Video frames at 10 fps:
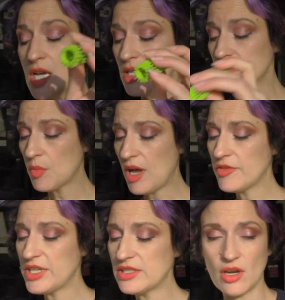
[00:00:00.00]
So while
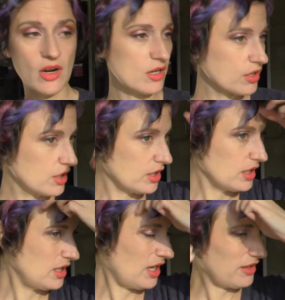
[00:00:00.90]
these are good, I